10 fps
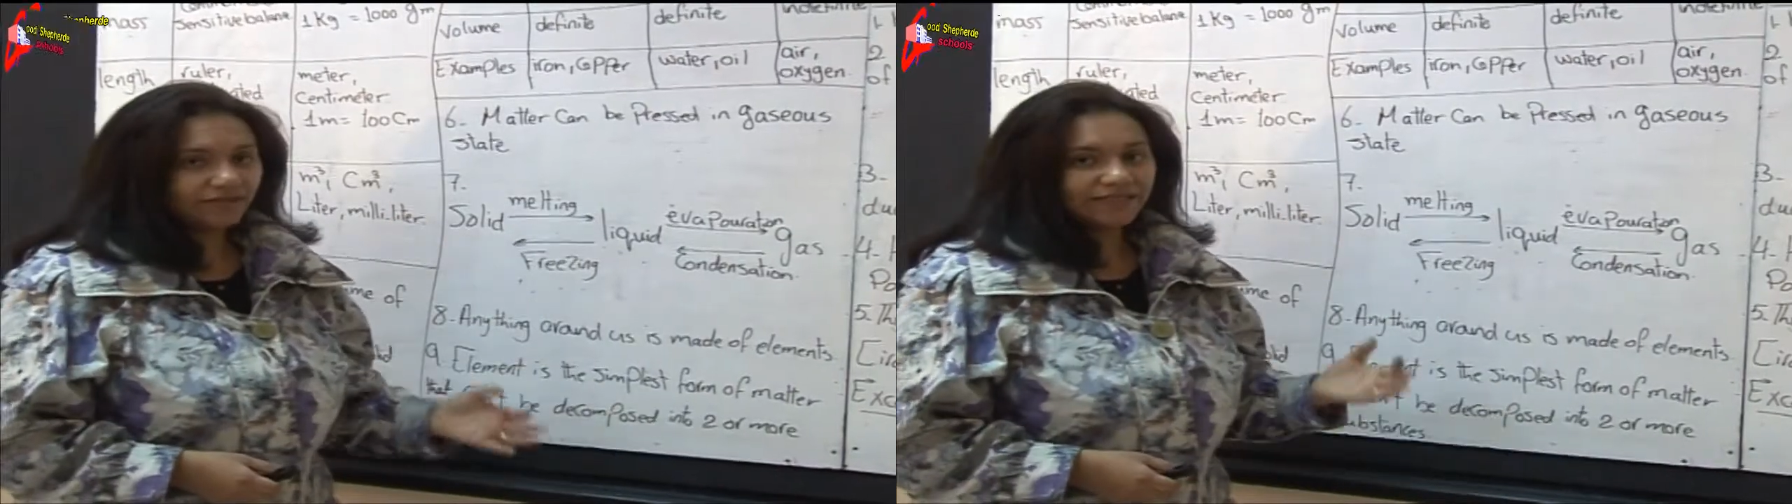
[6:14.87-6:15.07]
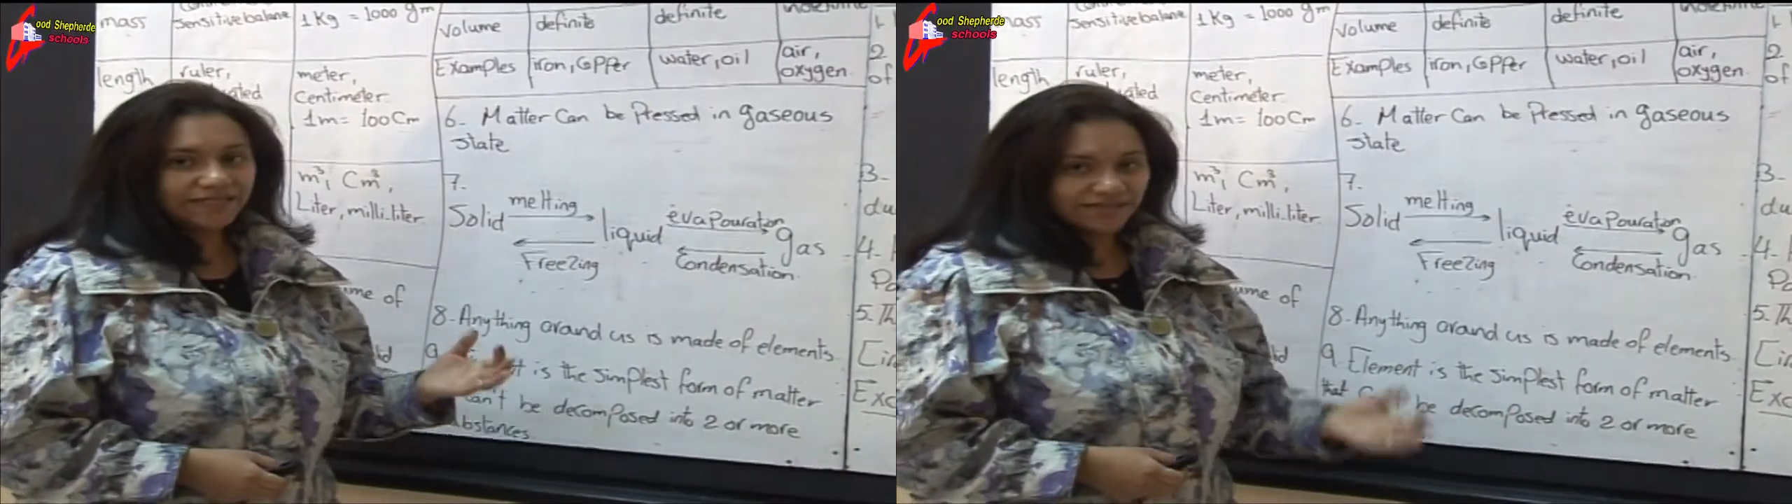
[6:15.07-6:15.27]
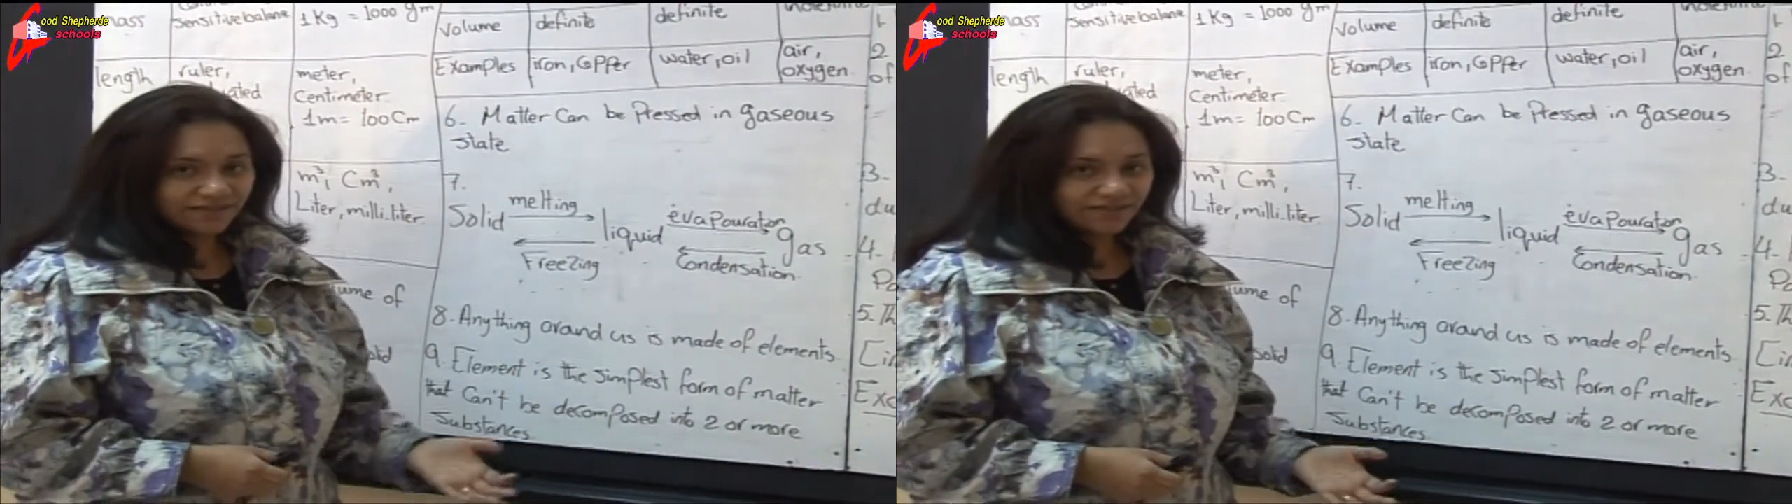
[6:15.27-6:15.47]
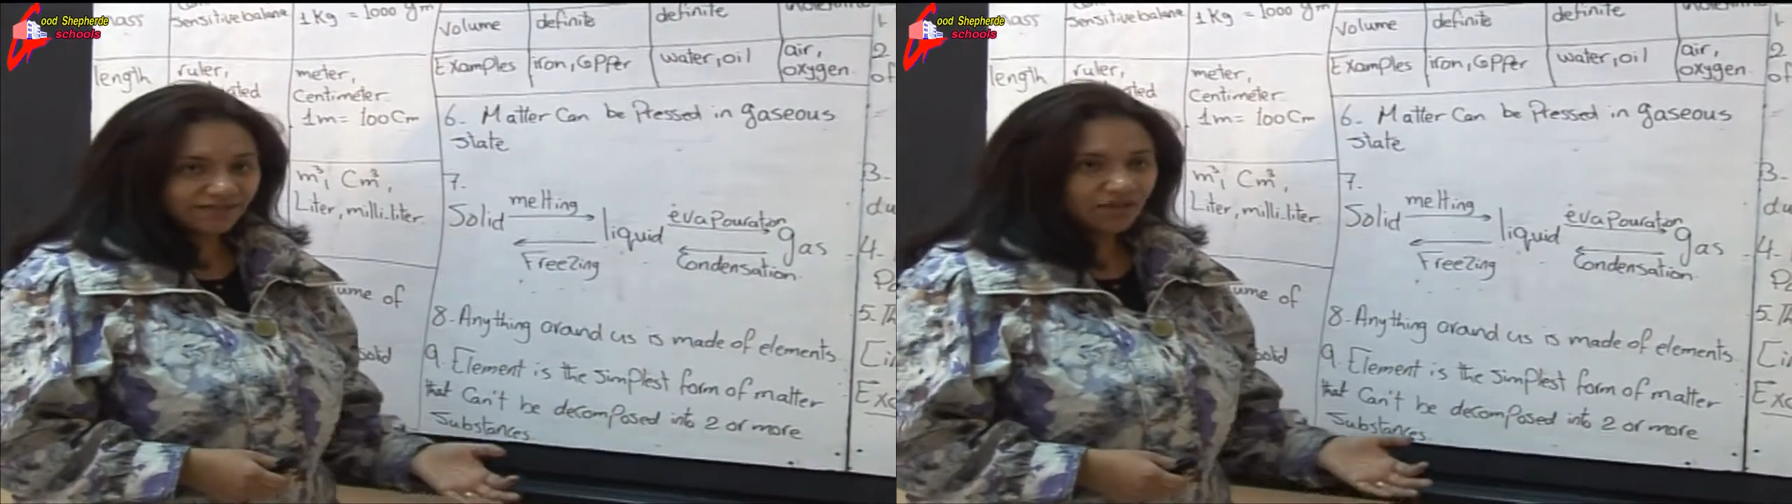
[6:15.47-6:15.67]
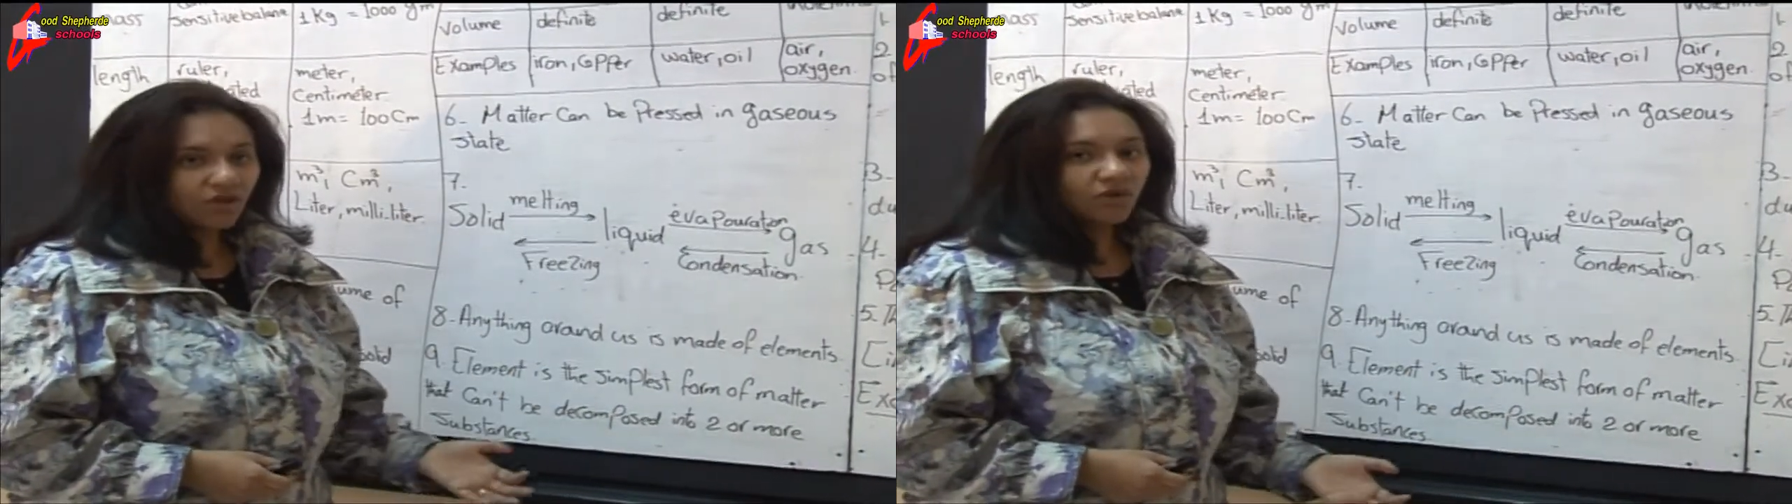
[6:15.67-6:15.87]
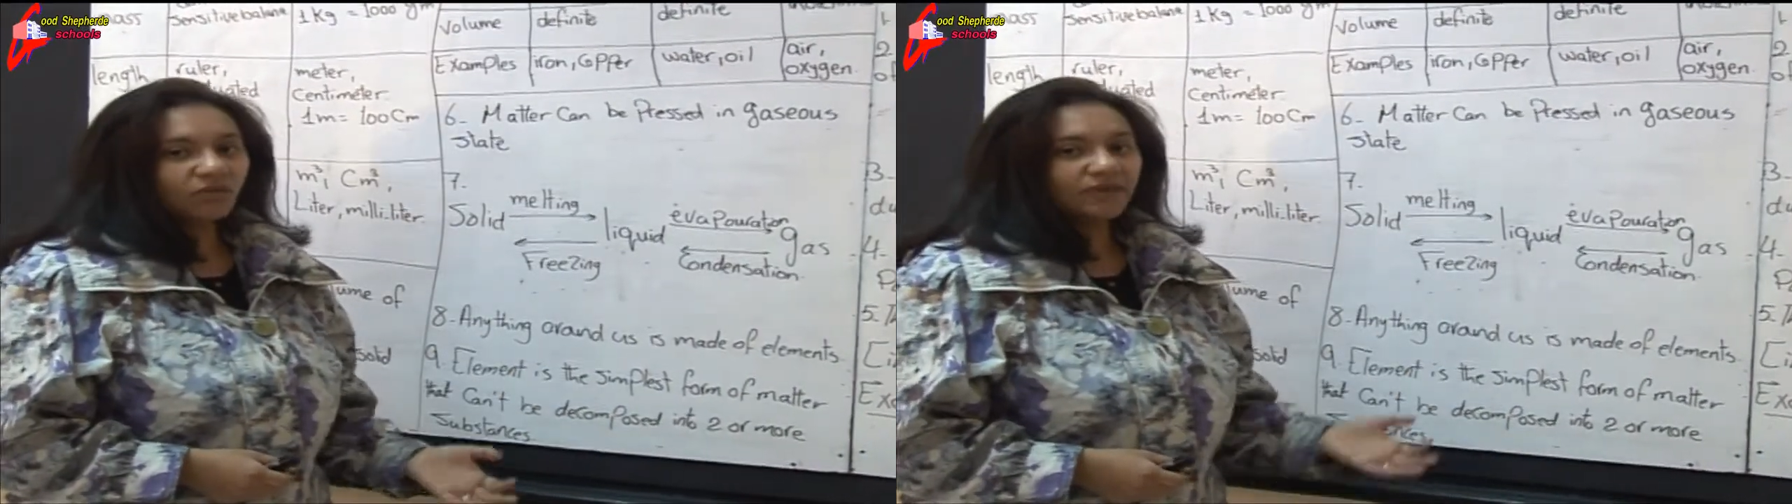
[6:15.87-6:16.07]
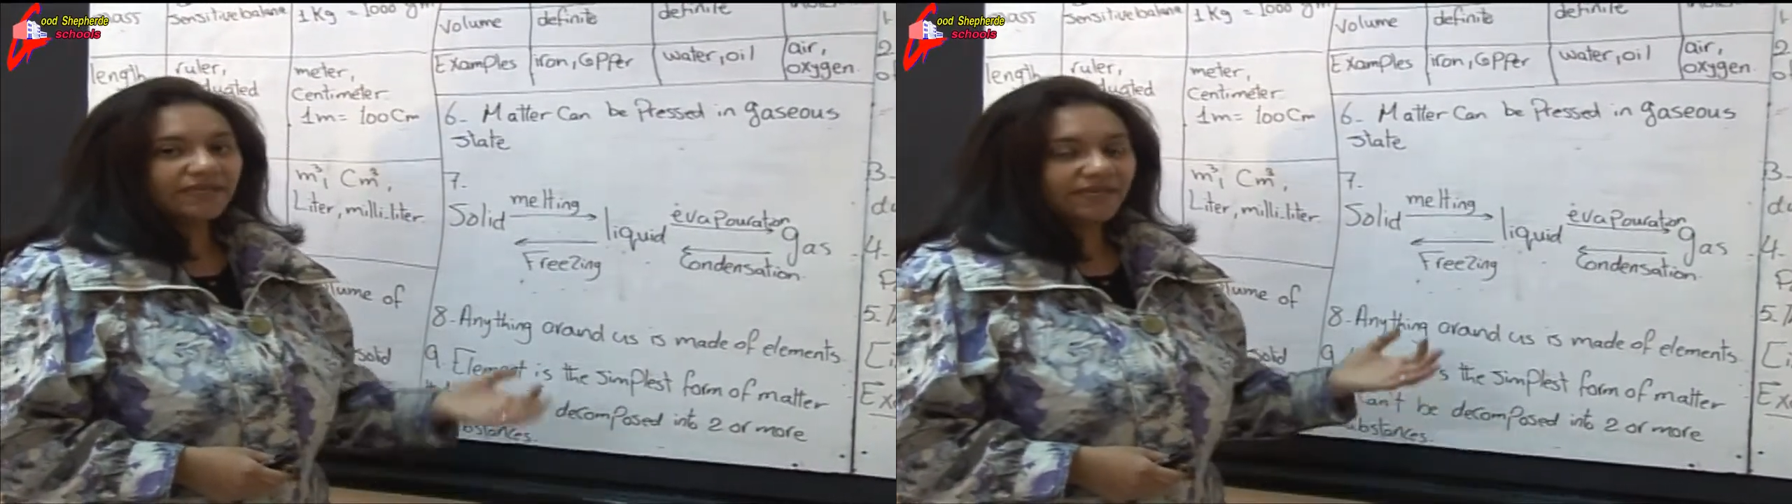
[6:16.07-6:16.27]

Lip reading: Yes, we